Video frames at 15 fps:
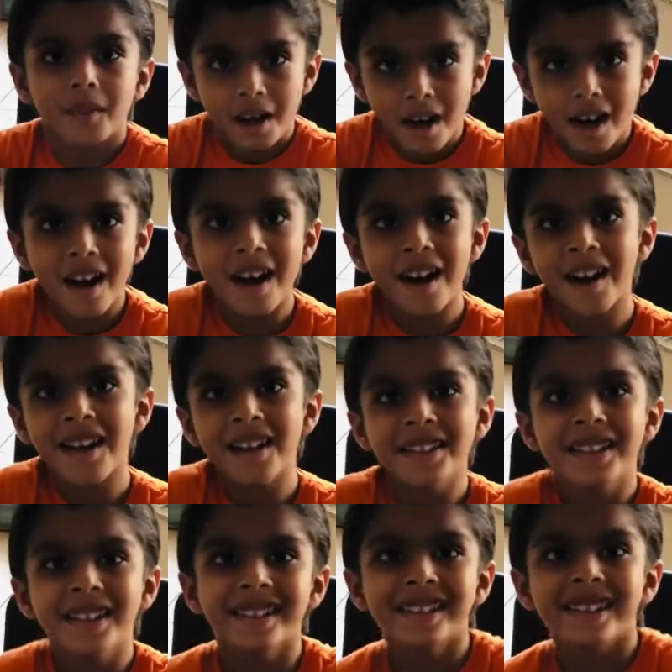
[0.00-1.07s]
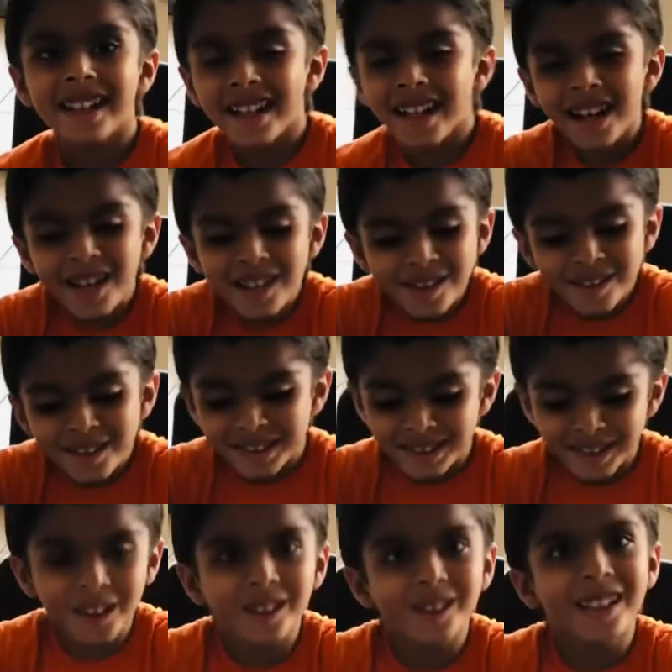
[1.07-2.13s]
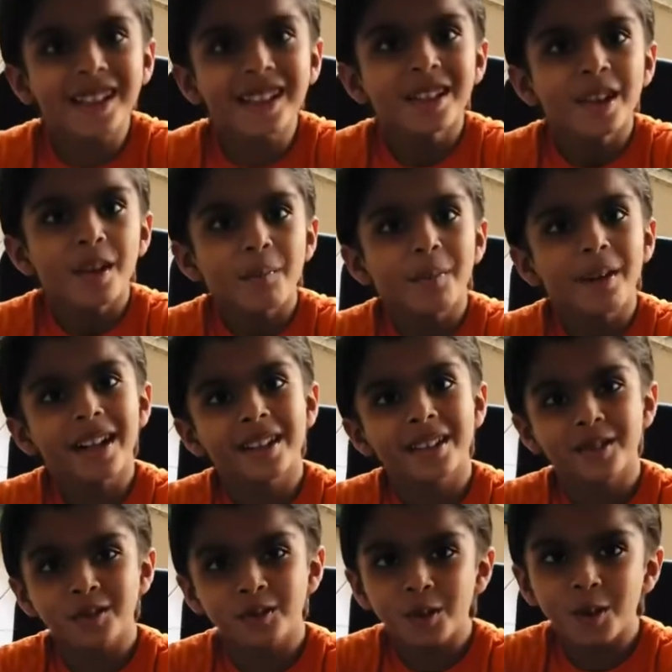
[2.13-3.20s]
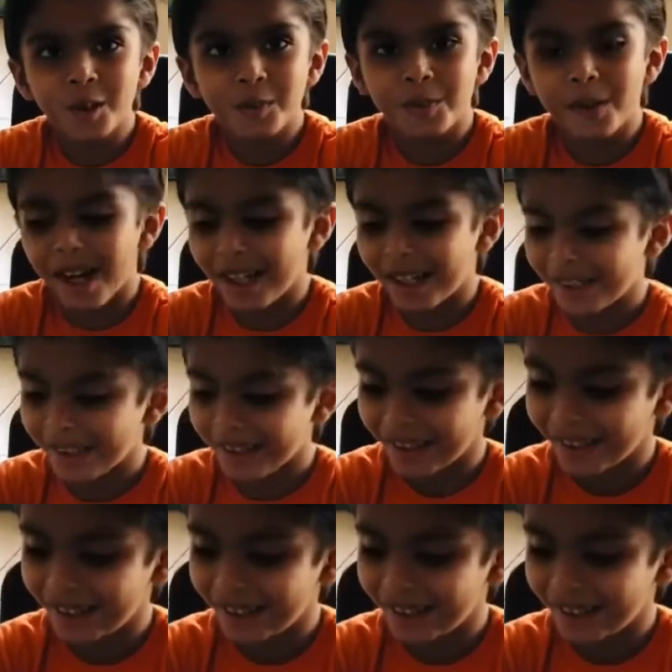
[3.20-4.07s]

Hi, today I'm coloring my school bus.